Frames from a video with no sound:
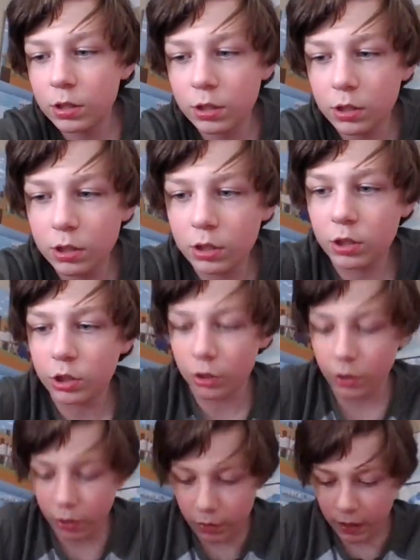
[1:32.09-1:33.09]
show
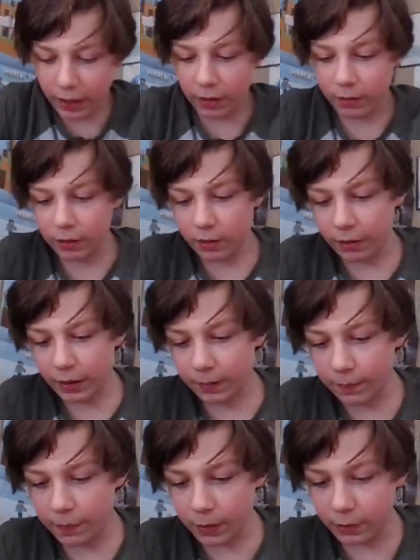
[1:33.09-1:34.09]
you how to
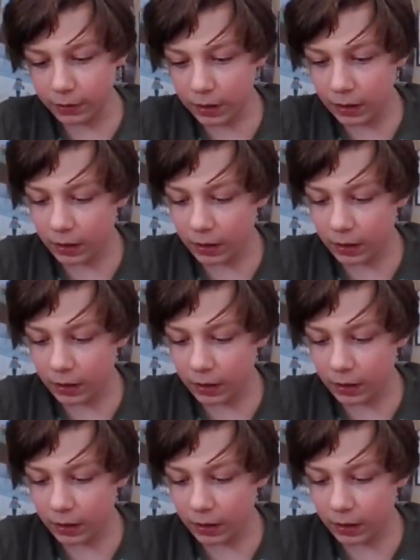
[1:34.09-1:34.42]
build it,